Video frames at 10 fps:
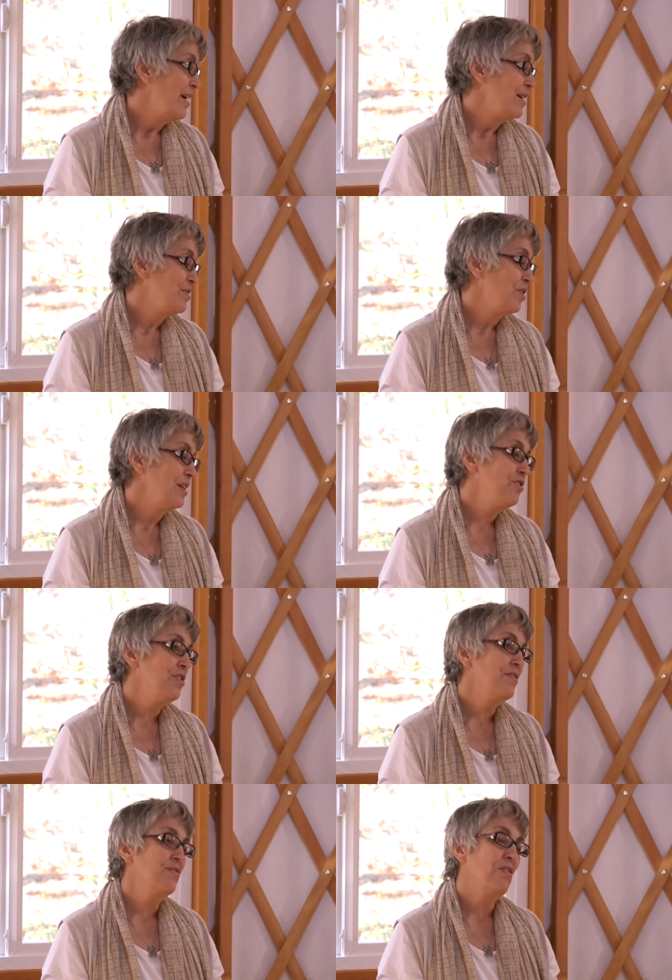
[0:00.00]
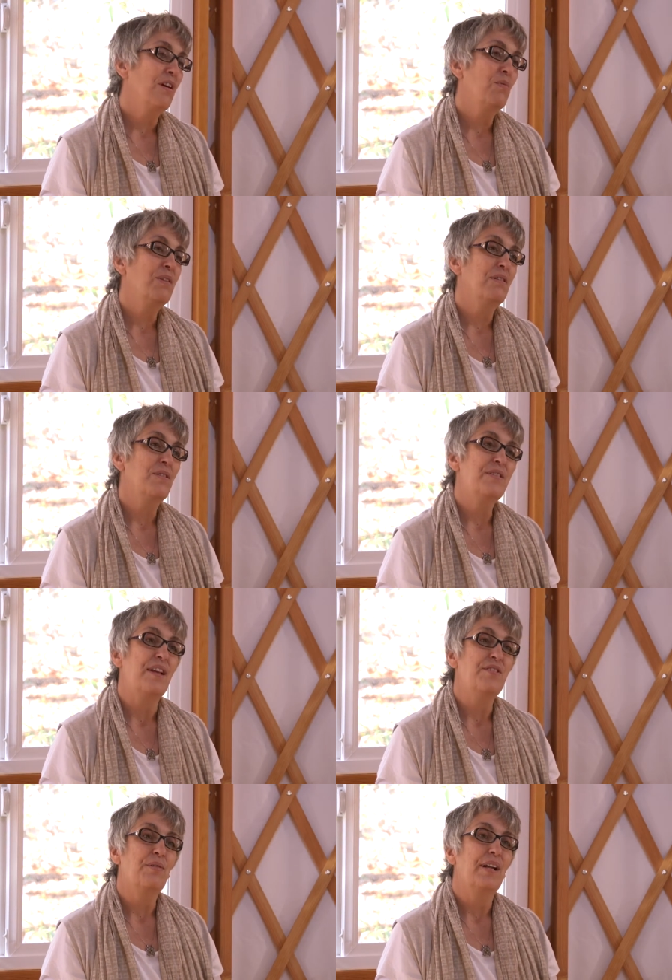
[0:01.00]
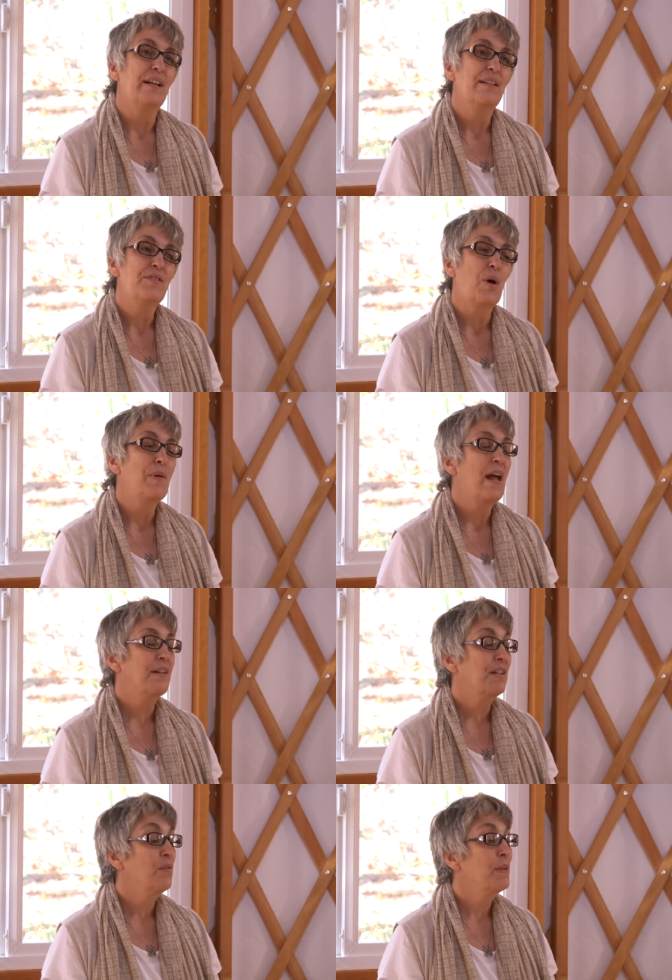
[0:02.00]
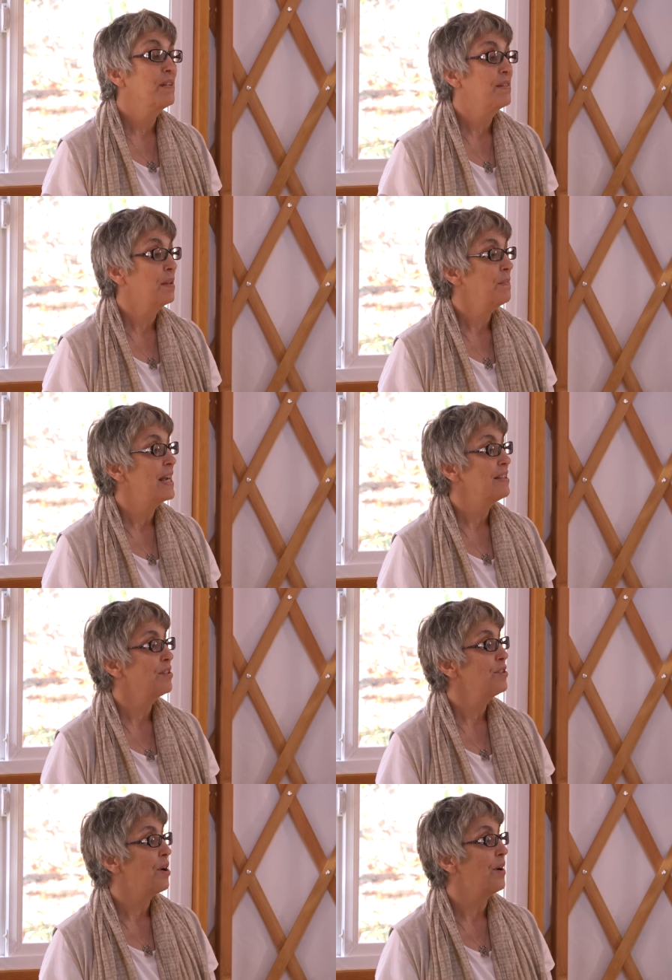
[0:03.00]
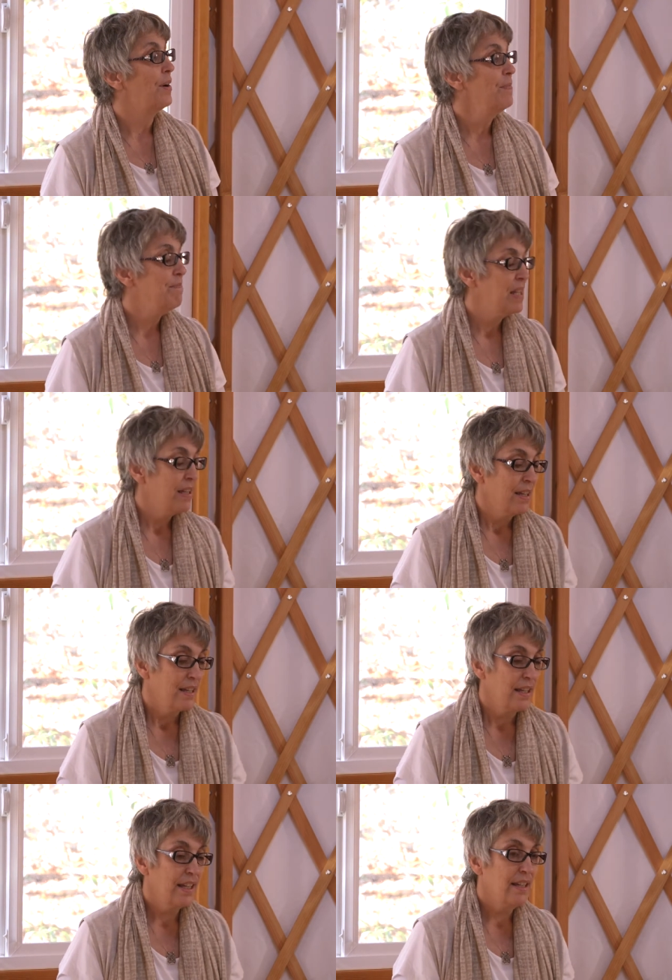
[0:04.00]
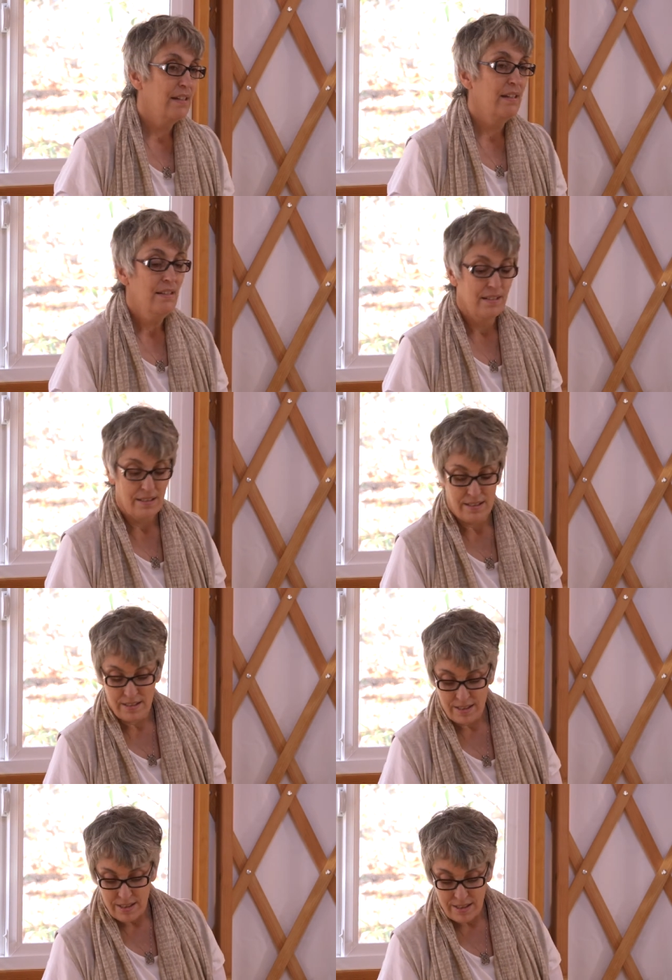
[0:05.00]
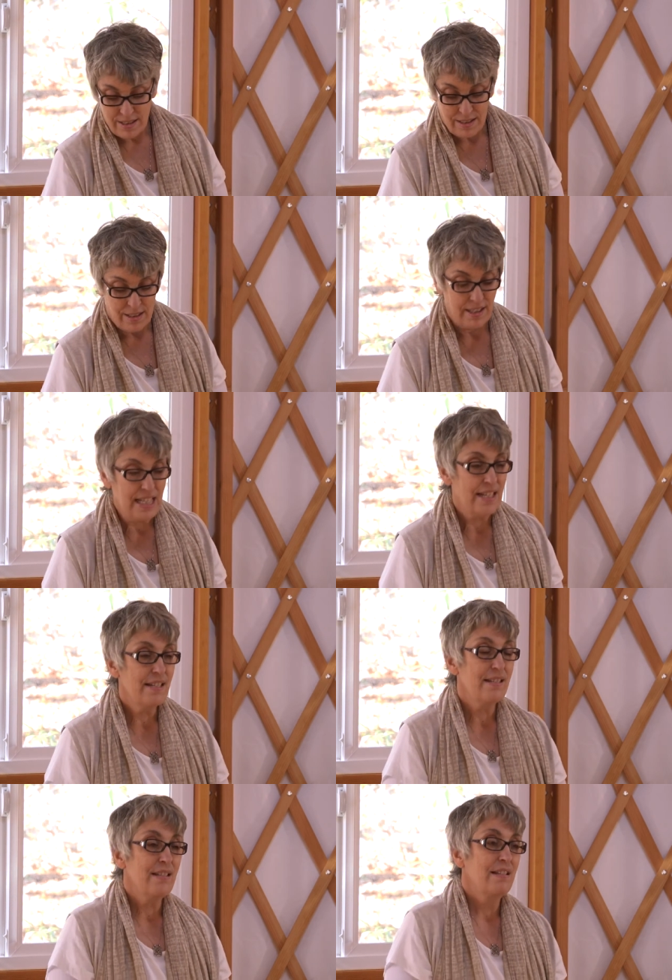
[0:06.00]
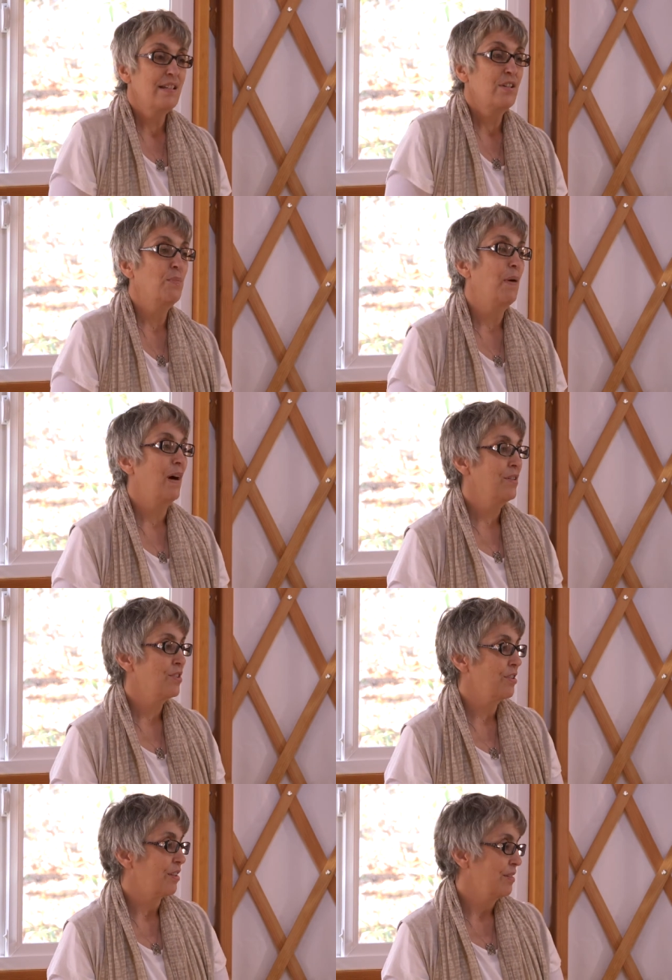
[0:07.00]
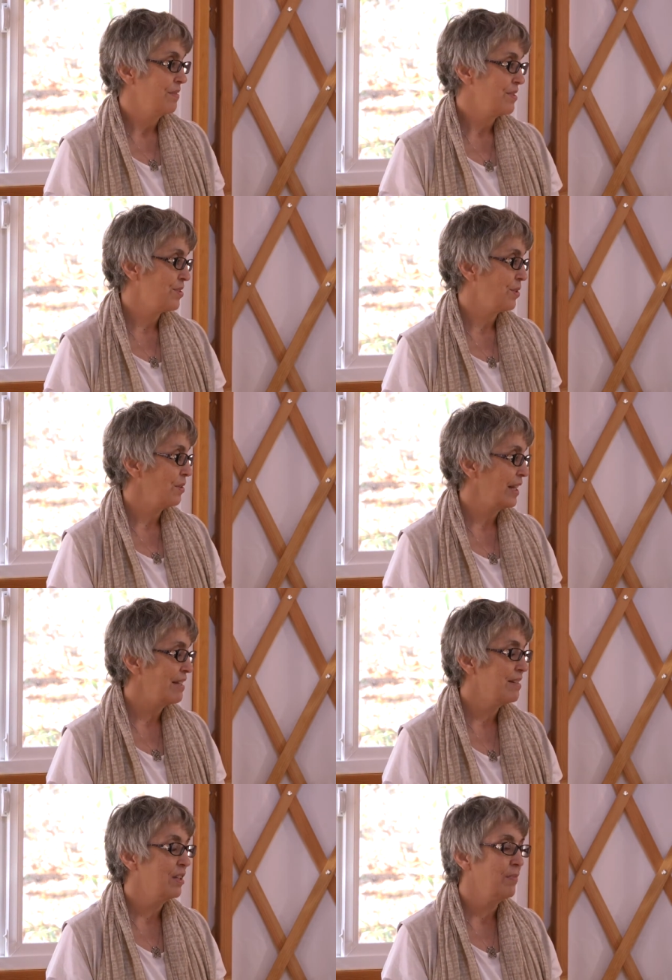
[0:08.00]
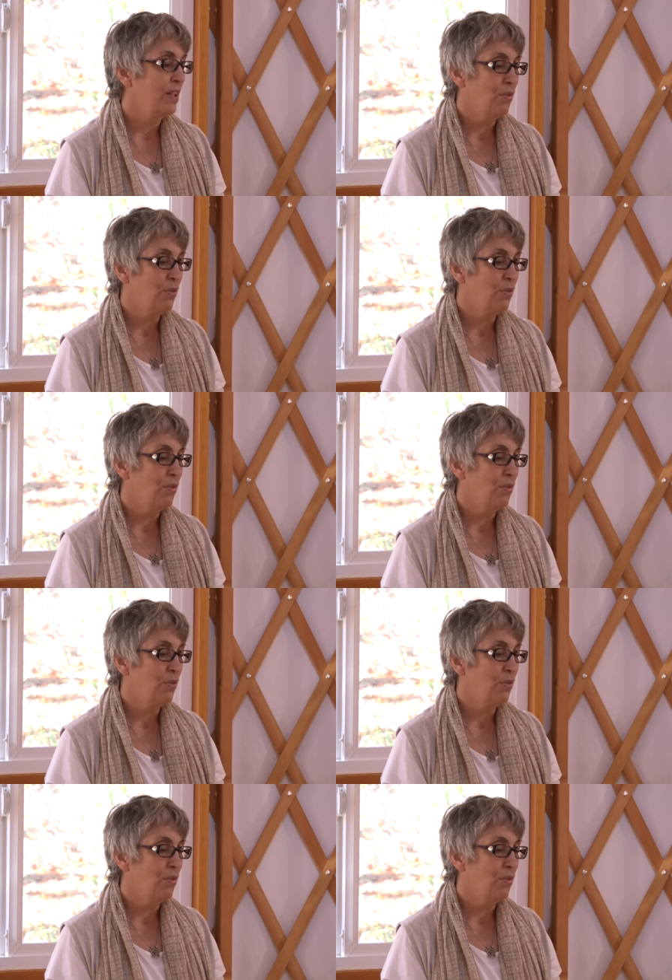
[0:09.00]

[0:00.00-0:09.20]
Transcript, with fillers: Uh, so, let's just start with a little centering. So, I'm going to ask everybody to sit up nice and tall in an easy seated posture. So, legs can be